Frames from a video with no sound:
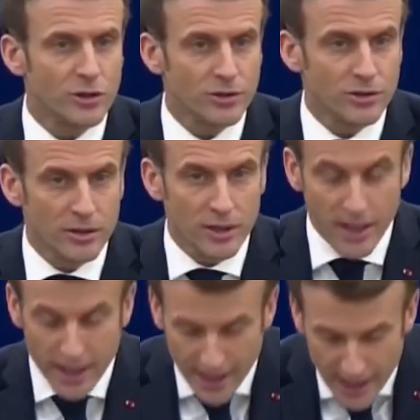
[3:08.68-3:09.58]
Turkey,
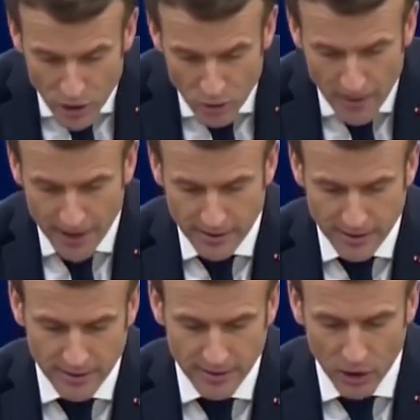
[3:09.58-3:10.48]
another NATO
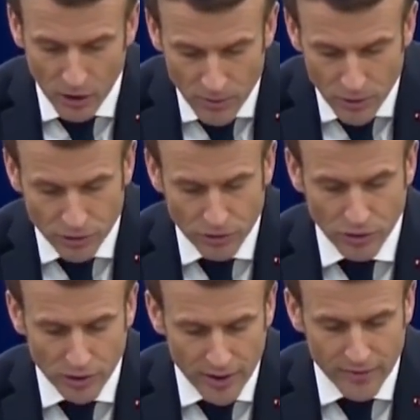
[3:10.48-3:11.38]
member, is now
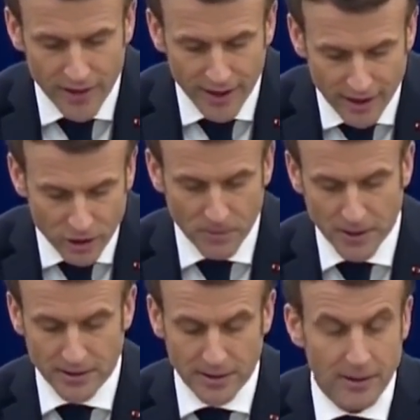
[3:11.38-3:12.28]
trying to defuse the